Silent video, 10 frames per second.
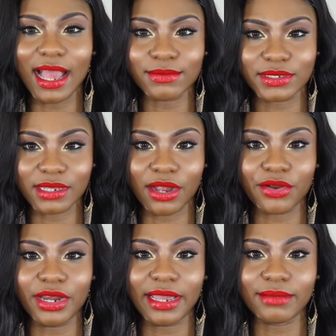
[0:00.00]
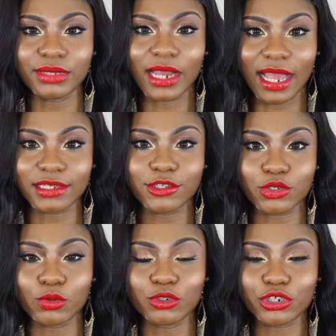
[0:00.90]
I'm sorry, I'm not
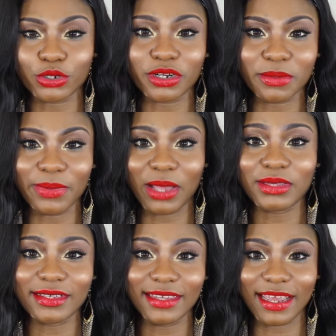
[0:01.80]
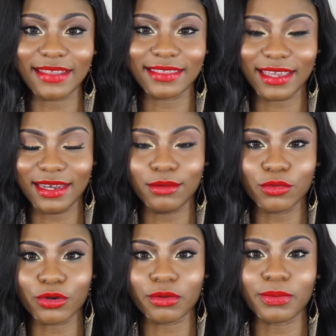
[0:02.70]
so sure about the length anymore,